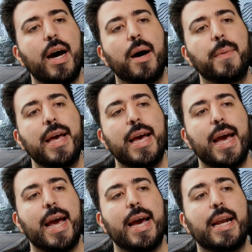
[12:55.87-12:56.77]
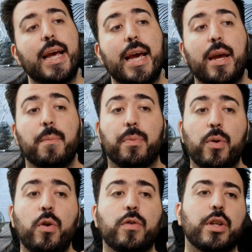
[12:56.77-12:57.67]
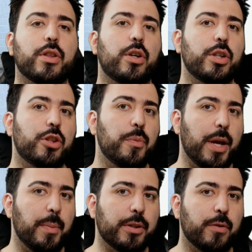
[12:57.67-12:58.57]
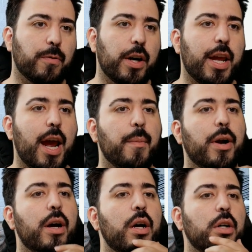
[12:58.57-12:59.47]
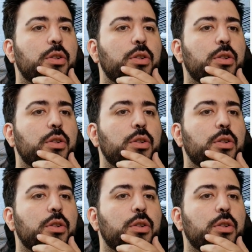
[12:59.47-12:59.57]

Um, and a improved 32 megapixel front camera.